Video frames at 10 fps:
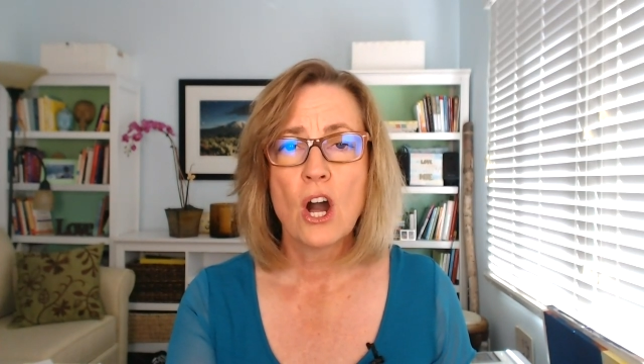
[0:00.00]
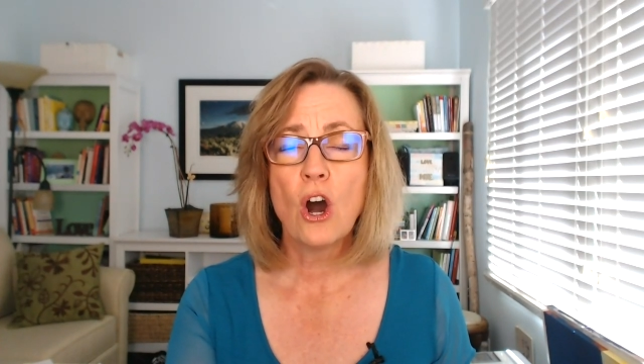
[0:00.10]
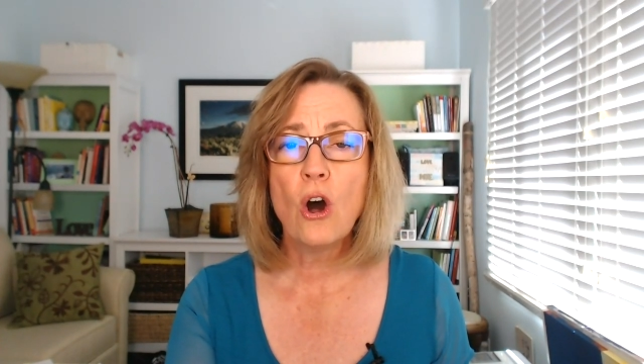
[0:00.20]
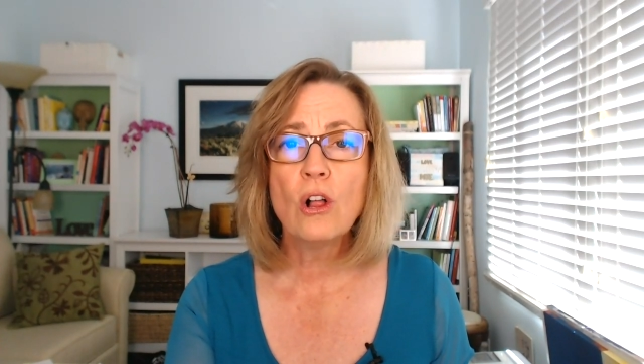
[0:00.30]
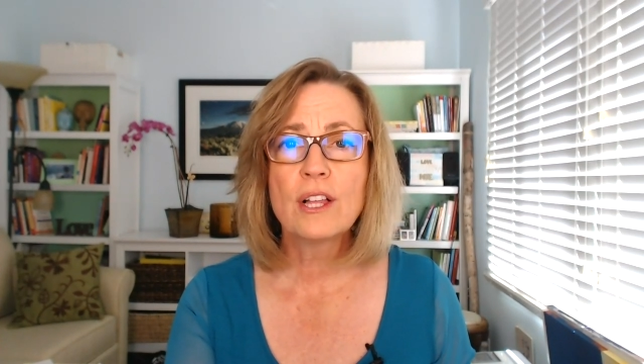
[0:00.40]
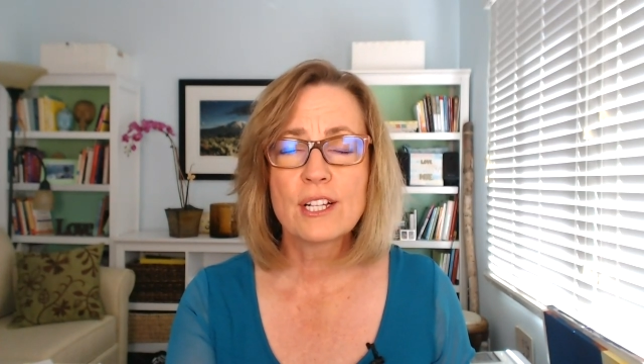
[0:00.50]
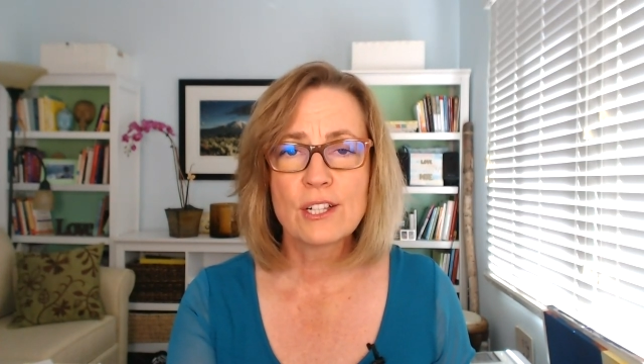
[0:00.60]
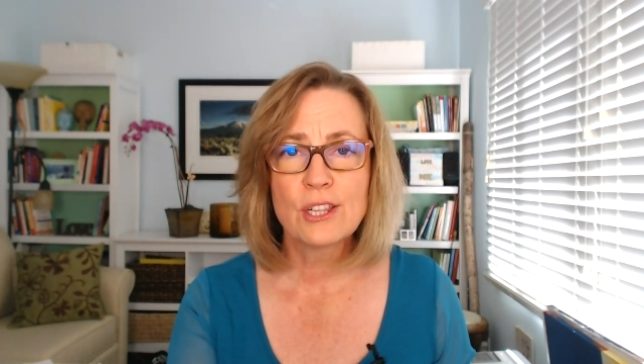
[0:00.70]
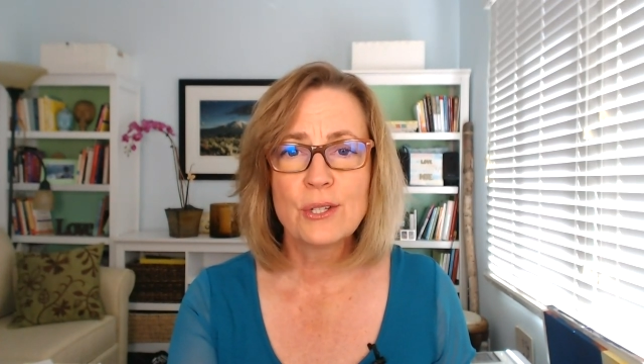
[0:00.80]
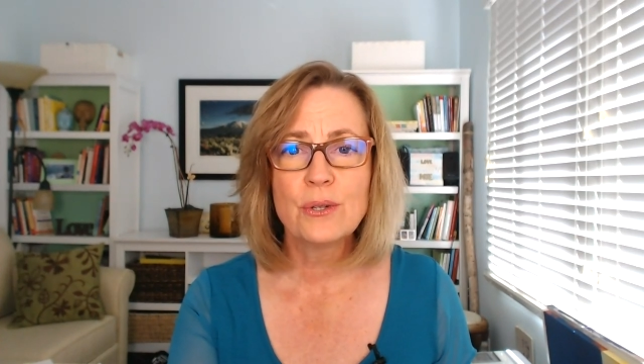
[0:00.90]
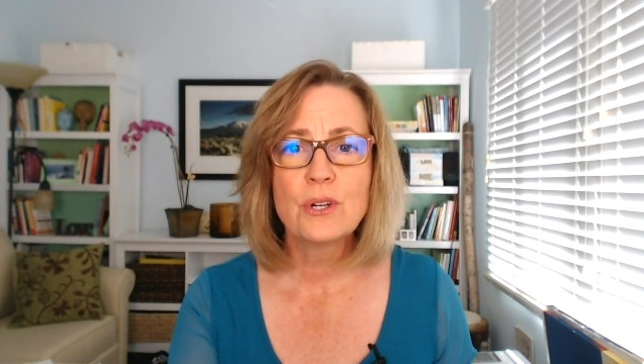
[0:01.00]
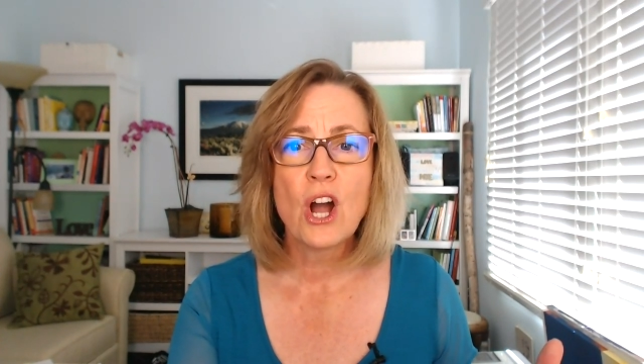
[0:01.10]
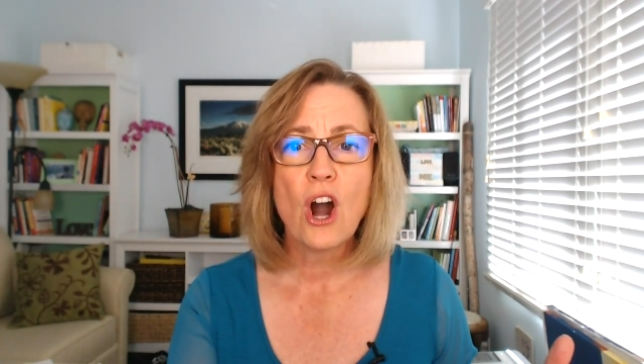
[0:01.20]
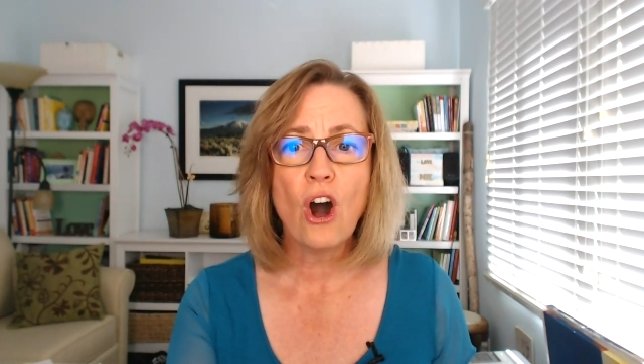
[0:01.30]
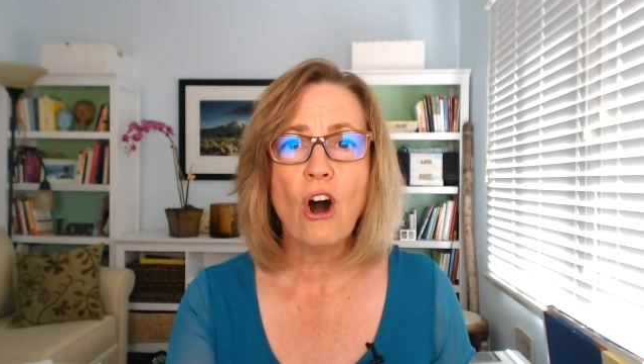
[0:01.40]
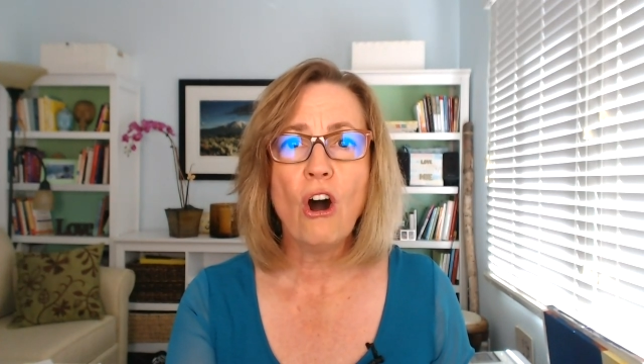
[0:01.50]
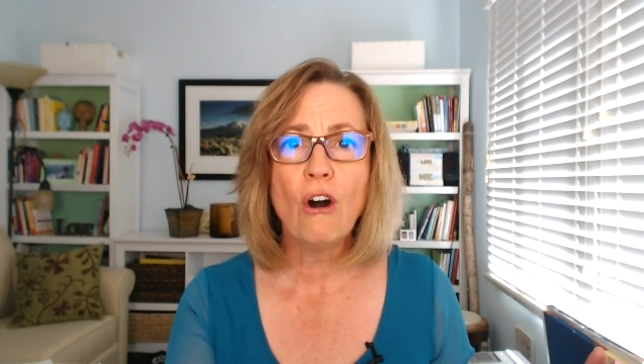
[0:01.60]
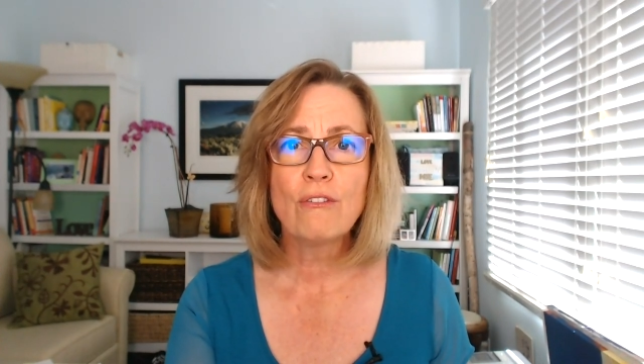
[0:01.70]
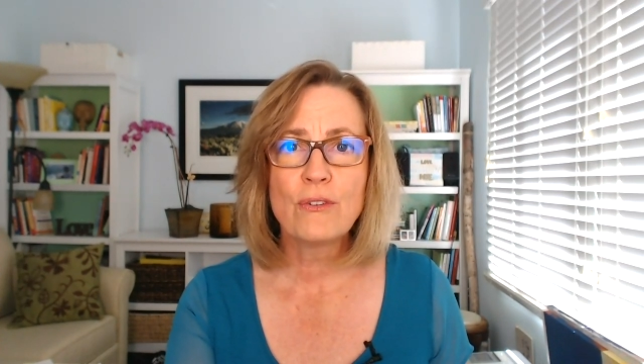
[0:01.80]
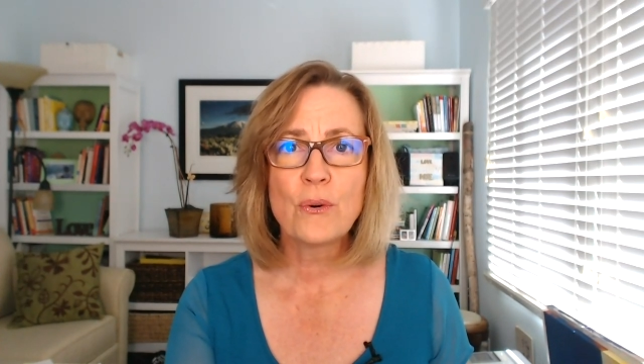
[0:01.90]
all include
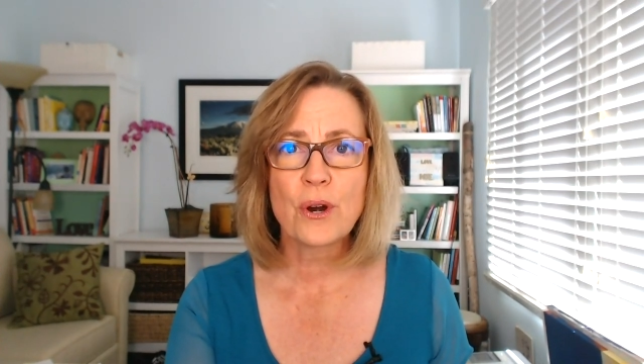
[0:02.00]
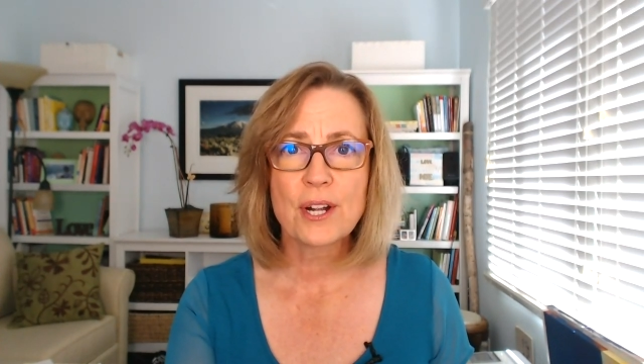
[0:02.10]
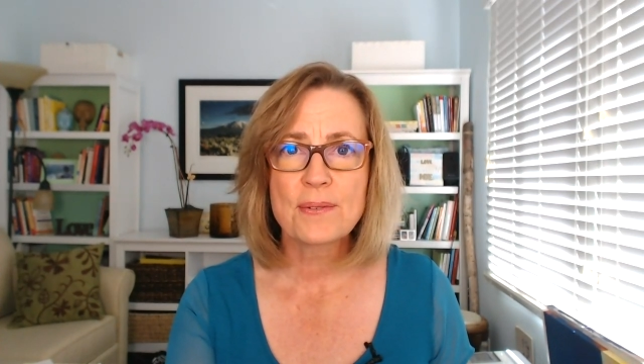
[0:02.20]
all 4.